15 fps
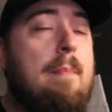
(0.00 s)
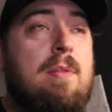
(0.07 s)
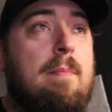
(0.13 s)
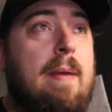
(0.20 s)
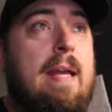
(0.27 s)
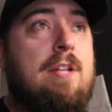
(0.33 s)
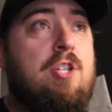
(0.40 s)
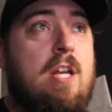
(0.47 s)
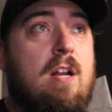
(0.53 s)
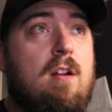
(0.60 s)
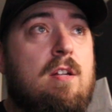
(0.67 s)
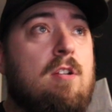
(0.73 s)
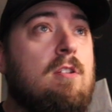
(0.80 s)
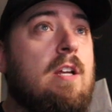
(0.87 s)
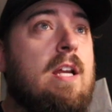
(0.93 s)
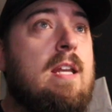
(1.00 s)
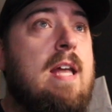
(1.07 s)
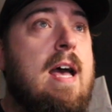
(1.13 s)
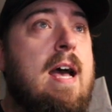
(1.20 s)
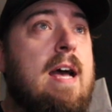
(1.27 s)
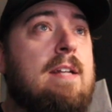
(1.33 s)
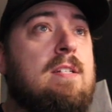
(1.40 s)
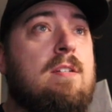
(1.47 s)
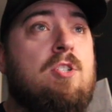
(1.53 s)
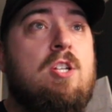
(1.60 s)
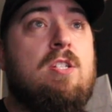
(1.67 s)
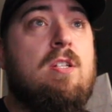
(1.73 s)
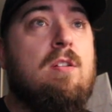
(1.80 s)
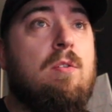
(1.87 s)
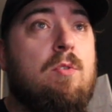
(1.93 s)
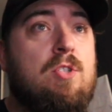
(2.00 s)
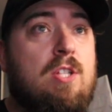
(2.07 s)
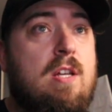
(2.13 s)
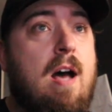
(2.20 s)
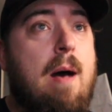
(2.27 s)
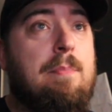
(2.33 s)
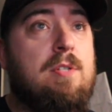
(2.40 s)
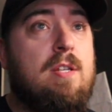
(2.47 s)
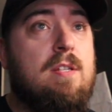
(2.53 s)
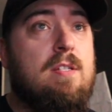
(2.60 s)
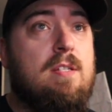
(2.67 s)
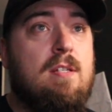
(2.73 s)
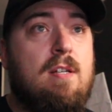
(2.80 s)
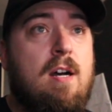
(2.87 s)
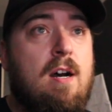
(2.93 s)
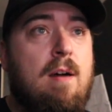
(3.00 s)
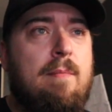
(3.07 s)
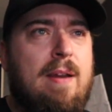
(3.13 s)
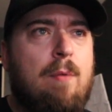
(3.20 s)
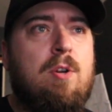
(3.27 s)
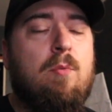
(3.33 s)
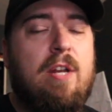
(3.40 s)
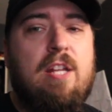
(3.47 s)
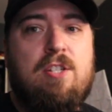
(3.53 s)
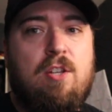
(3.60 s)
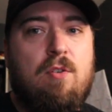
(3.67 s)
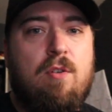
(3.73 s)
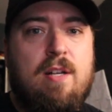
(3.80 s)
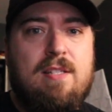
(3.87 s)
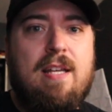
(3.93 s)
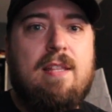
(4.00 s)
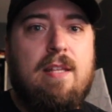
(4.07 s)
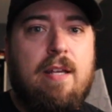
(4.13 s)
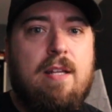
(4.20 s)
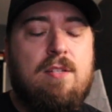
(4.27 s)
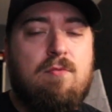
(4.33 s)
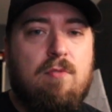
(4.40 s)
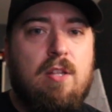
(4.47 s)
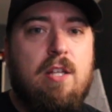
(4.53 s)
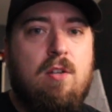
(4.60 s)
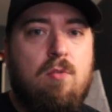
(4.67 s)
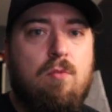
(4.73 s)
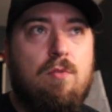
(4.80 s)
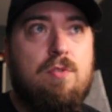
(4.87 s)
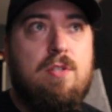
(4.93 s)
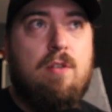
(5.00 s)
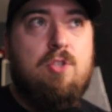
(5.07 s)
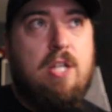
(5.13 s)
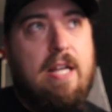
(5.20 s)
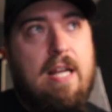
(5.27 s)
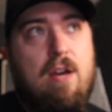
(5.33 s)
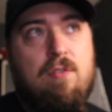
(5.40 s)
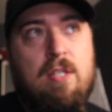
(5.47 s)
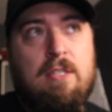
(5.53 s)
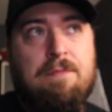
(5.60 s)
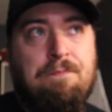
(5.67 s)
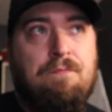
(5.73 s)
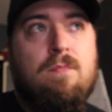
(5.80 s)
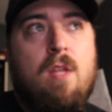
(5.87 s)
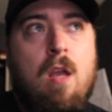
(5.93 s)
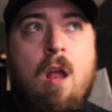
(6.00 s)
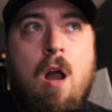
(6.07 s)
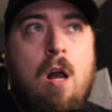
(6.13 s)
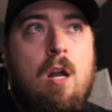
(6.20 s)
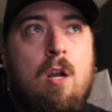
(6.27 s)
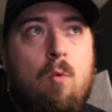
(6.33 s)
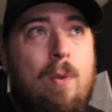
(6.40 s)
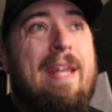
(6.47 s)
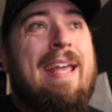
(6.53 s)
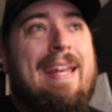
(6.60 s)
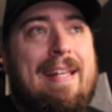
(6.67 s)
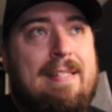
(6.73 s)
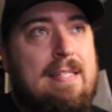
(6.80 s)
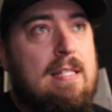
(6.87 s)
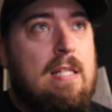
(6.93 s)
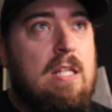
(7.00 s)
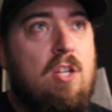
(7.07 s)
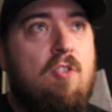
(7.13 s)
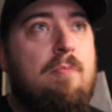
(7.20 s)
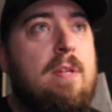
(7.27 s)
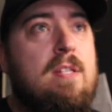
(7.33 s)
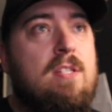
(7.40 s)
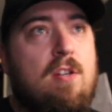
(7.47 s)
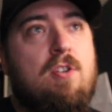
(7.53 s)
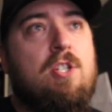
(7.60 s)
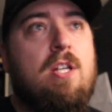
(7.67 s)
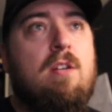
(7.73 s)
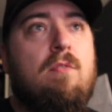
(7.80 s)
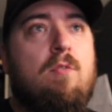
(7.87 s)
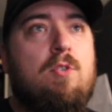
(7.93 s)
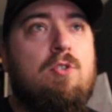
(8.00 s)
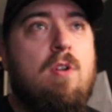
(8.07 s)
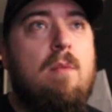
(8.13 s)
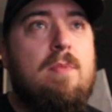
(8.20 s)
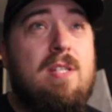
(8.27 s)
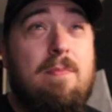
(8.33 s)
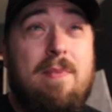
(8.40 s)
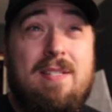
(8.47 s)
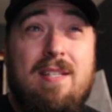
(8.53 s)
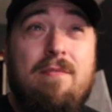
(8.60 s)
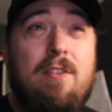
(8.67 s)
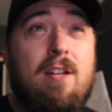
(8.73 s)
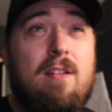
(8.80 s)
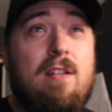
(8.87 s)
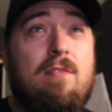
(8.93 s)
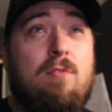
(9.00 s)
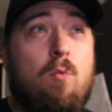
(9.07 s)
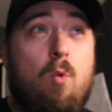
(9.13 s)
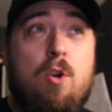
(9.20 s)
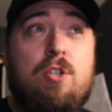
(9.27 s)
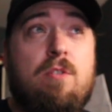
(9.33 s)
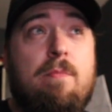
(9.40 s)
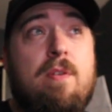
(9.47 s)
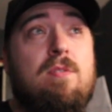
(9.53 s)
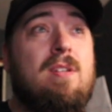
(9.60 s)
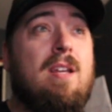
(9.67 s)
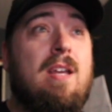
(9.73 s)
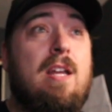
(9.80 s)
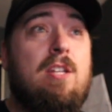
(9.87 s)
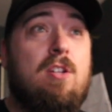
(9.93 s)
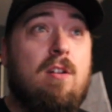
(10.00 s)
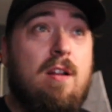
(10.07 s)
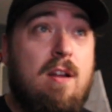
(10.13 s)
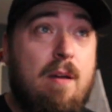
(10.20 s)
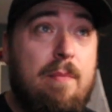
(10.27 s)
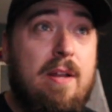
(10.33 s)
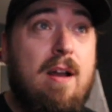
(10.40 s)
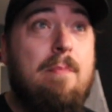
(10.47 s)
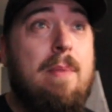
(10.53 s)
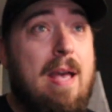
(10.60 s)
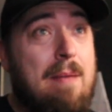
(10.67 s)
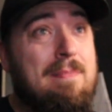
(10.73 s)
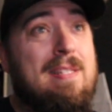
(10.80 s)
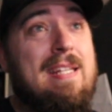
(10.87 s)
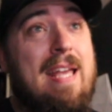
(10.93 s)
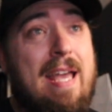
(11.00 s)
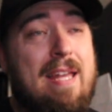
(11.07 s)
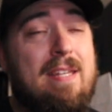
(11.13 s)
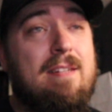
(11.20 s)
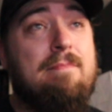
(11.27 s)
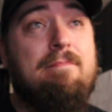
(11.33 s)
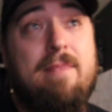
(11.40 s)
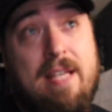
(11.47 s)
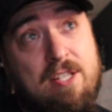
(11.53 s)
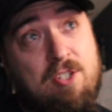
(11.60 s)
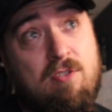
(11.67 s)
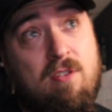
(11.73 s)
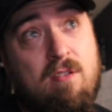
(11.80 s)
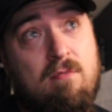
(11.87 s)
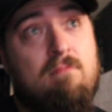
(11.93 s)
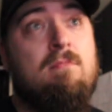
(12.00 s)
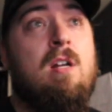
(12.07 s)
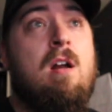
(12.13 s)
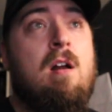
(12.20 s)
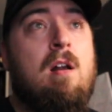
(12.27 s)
top of the page here, you're looking at just a little synopsis, and I want to read it to you because I think it's really cool, so check it out. We get it. You've been searching for drums specifically for worship music, and you're coming up empty-handed, as you do.